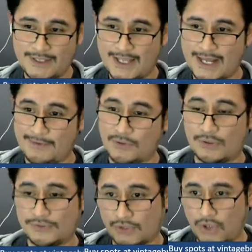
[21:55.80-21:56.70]
I'm
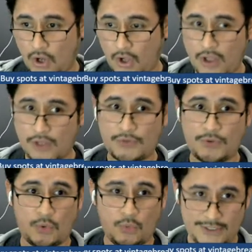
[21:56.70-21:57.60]
going to call
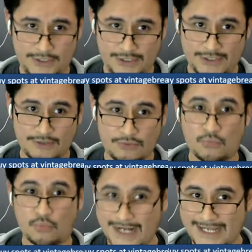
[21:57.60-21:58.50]
the winner
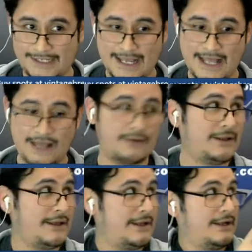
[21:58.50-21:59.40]
right now. Oh,
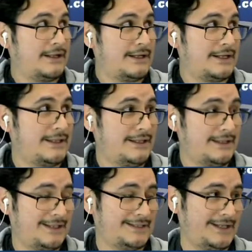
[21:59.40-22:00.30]
that's awesome,
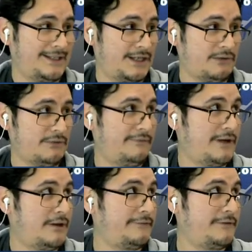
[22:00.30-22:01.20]
J5. Let's get Darren
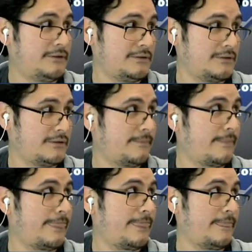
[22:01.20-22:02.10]
Rovell on the phone.
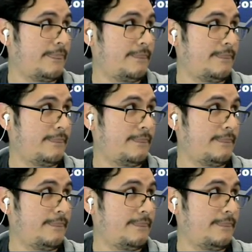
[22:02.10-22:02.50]
Wait, no, he said we're No,